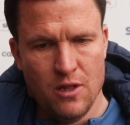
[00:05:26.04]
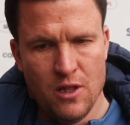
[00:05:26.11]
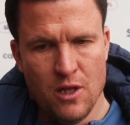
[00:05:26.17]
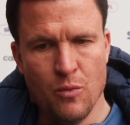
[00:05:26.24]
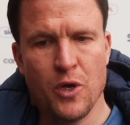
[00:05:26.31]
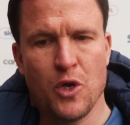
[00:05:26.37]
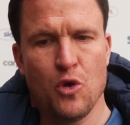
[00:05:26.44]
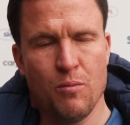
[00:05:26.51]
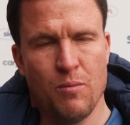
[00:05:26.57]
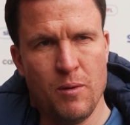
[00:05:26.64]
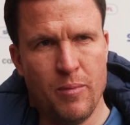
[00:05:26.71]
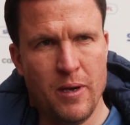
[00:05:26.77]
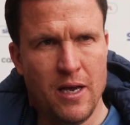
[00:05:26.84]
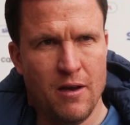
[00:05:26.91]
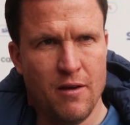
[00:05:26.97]
that we could be
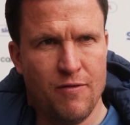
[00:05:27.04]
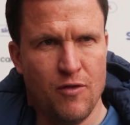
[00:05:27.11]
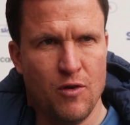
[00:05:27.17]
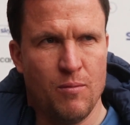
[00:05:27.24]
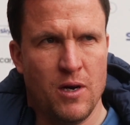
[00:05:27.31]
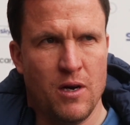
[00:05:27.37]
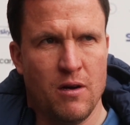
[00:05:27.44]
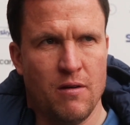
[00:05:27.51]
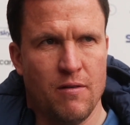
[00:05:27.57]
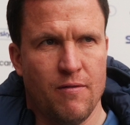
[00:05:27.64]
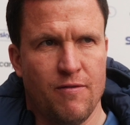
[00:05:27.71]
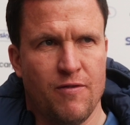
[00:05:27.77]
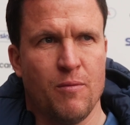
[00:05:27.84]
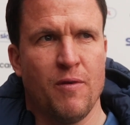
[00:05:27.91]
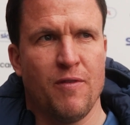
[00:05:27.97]
better from a
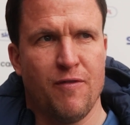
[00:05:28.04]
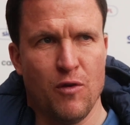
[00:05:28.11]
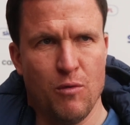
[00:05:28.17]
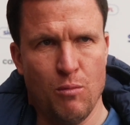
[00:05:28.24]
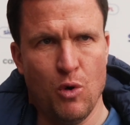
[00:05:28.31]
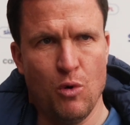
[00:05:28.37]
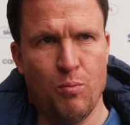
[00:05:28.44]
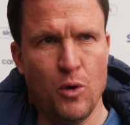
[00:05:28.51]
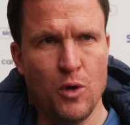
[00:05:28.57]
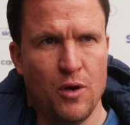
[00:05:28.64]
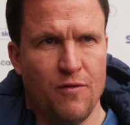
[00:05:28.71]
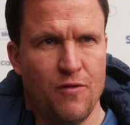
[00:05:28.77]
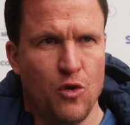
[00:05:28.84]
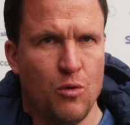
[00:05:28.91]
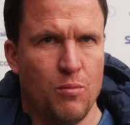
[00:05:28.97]
from a football
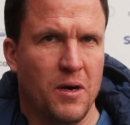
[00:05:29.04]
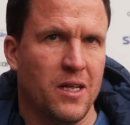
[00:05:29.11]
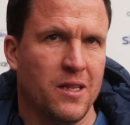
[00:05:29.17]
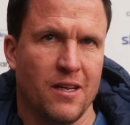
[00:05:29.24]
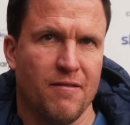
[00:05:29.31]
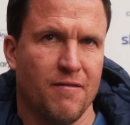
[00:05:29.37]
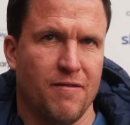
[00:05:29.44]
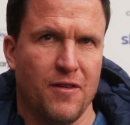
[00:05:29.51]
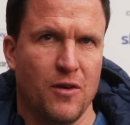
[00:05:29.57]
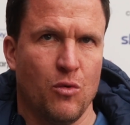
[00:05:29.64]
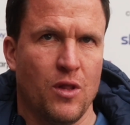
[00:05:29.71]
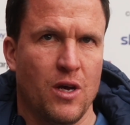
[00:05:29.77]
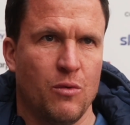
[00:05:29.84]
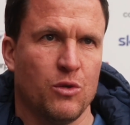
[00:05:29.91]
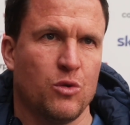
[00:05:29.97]
point of view, but I didn't
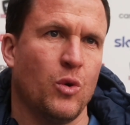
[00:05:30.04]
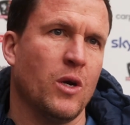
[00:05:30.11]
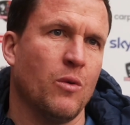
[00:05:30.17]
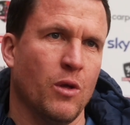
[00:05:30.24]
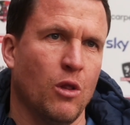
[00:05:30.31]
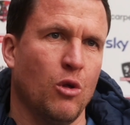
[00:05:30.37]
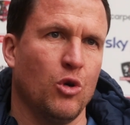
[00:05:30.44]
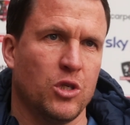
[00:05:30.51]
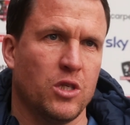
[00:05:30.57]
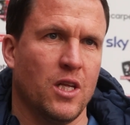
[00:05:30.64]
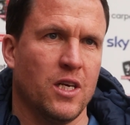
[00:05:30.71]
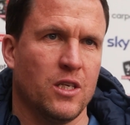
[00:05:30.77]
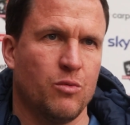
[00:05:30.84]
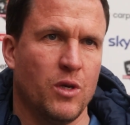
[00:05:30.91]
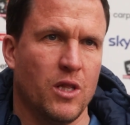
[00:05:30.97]
feel that was why we lost
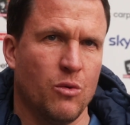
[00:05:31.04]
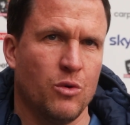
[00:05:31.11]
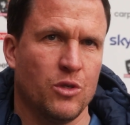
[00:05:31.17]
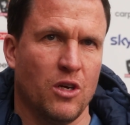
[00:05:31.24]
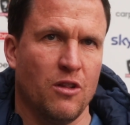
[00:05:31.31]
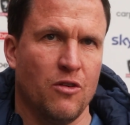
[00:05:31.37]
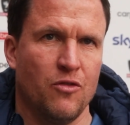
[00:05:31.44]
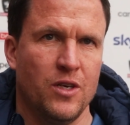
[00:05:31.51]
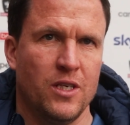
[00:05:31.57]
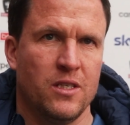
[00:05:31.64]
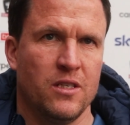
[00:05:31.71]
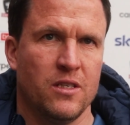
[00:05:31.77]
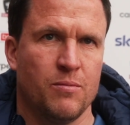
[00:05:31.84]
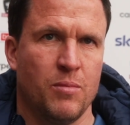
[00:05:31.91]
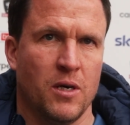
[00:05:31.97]
last week. There was other
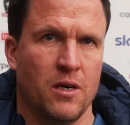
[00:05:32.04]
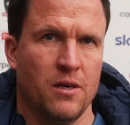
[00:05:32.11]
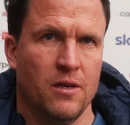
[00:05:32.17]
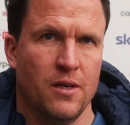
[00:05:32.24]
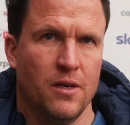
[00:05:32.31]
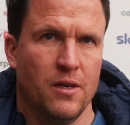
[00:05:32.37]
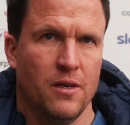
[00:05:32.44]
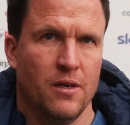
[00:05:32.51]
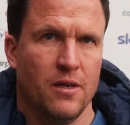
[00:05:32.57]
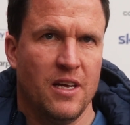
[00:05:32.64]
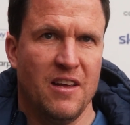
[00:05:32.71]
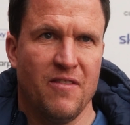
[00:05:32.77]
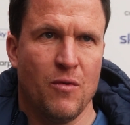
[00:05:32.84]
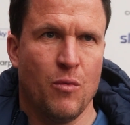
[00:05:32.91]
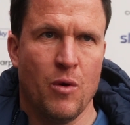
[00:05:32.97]
reasons, but
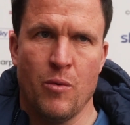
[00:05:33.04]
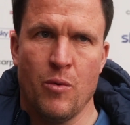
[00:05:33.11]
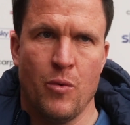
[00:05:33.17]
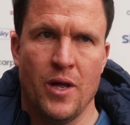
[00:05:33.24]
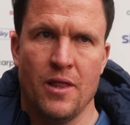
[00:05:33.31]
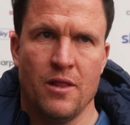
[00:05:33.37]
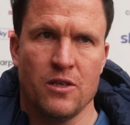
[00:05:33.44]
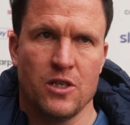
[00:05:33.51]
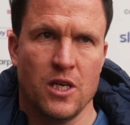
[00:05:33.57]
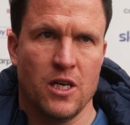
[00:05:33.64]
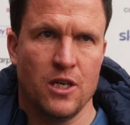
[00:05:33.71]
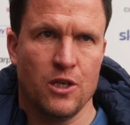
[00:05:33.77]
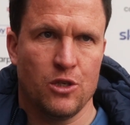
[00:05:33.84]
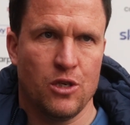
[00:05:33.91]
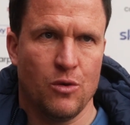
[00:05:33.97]
even when we win, there's
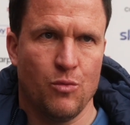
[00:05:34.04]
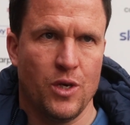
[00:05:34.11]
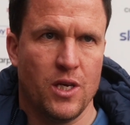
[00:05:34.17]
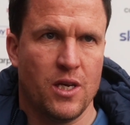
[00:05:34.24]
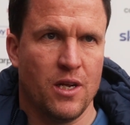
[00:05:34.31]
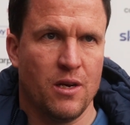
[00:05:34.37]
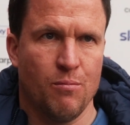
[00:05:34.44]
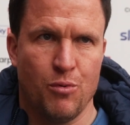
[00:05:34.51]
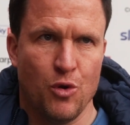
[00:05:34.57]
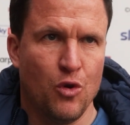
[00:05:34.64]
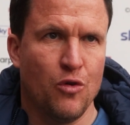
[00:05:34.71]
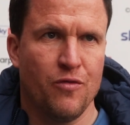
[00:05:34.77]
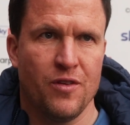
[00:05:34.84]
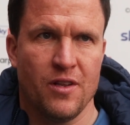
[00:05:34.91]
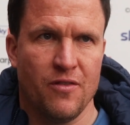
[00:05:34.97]
areas that we can
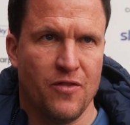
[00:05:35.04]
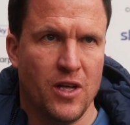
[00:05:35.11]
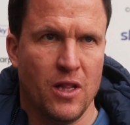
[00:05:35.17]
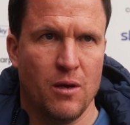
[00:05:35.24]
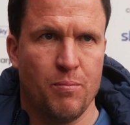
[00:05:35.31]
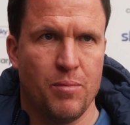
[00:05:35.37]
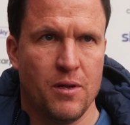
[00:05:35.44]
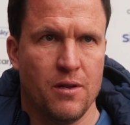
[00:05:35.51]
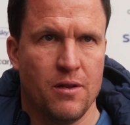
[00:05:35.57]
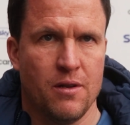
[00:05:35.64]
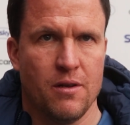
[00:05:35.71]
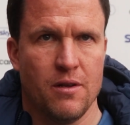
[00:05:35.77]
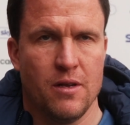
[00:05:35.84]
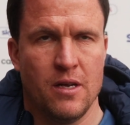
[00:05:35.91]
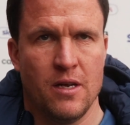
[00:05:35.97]
improve and develop, and
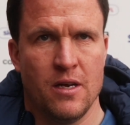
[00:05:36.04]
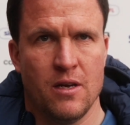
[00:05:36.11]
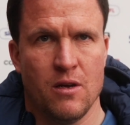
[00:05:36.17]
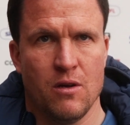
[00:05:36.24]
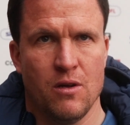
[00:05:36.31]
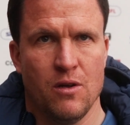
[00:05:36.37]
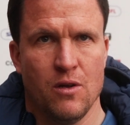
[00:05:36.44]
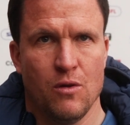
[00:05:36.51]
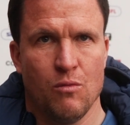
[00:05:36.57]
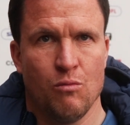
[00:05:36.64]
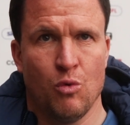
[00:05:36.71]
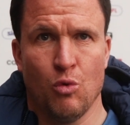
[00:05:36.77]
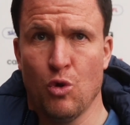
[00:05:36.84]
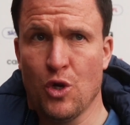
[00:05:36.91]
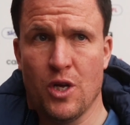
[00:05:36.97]
uh,
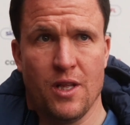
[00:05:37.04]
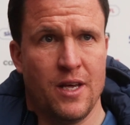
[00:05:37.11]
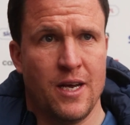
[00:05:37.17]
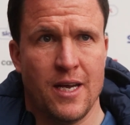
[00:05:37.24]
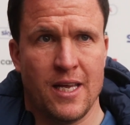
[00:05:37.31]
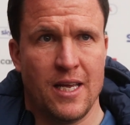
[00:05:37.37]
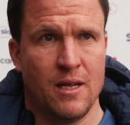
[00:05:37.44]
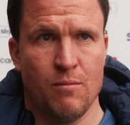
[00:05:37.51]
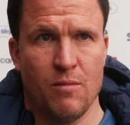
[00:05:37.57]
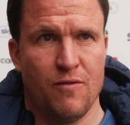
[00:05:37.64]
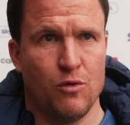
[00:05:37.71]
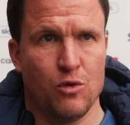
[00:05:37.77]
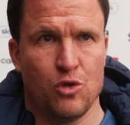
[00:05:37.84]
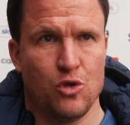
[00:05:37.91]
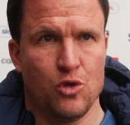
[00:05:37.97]
we'll look at that again
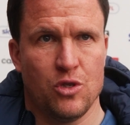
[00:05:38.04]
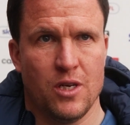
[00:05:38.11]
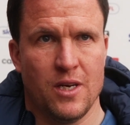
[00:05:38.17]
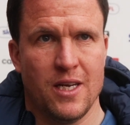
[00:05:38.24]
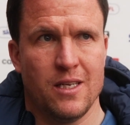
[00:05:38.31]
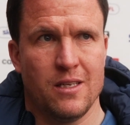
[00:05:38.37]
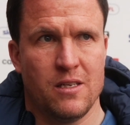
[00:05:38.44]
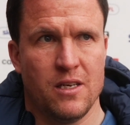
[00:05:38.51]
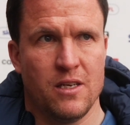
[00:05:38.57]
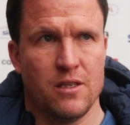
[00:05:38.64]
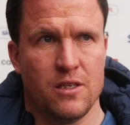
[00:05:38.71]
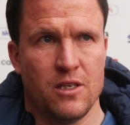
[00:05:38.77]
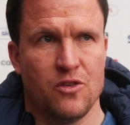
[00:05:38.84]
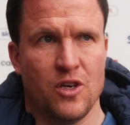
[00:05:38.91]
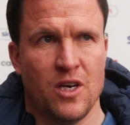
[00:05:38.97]
before Tuesday night to,
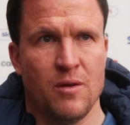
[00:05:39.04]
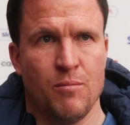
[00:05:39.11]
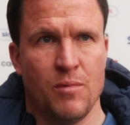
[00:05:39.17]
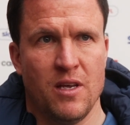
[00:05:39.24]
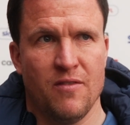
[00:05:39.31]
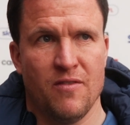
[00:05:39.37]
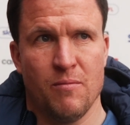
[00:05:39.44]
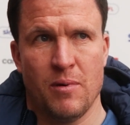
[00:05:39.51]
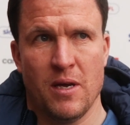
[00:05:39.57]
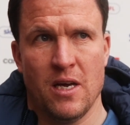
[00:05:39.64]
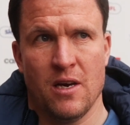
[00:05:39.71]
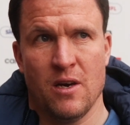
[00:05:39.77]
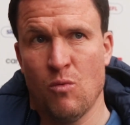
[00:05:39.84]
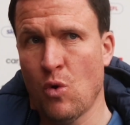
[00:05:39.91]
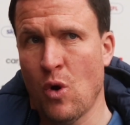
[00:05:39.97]
to try and be even
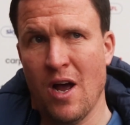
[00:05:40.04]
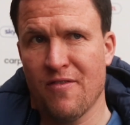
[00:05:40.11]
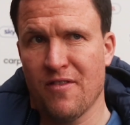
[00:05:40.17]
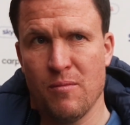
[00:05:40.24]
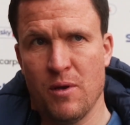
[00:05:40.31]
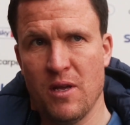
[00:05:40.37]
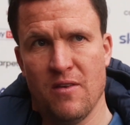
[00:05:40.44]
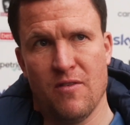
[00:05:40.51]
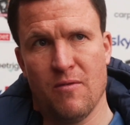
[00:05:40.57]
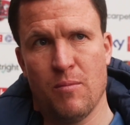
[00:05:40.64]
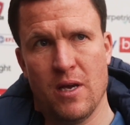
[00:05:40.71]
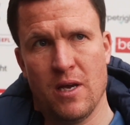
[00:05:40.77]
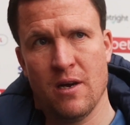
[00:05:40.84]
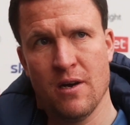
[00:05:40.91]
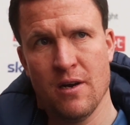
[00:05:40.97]
better, and we'll have to be even
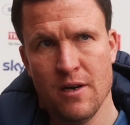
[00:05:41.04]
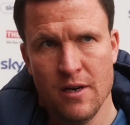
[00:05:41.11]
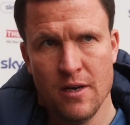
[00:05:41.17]
better